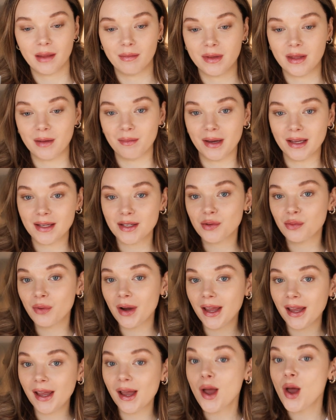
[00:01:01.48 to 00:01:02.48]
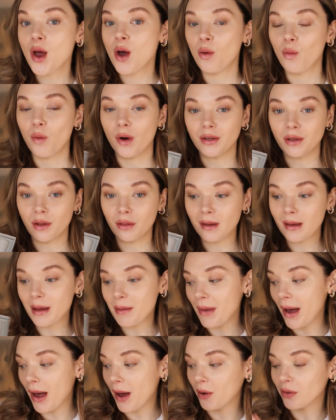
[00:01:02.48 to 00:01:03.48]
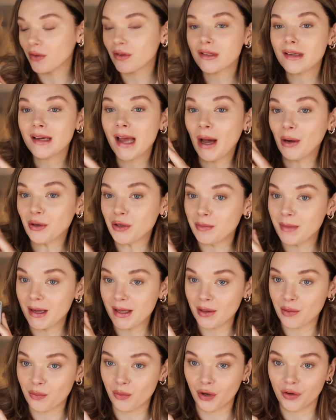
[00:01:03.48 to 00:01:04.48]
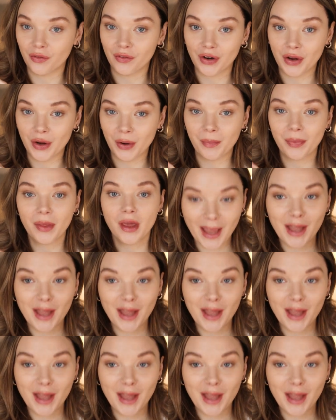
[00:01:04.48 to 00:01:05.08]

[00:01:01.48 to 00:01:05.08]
them in the best way, what to think about, how to make them work for you,